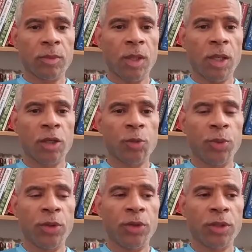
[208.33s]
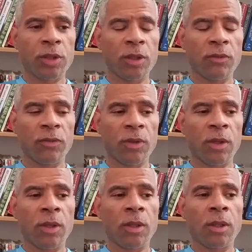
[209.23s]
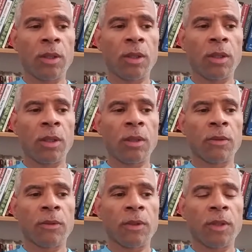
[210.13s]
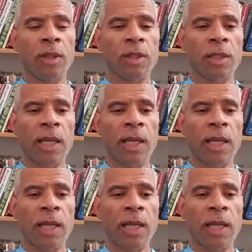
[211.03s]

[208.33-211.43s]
and our experience of this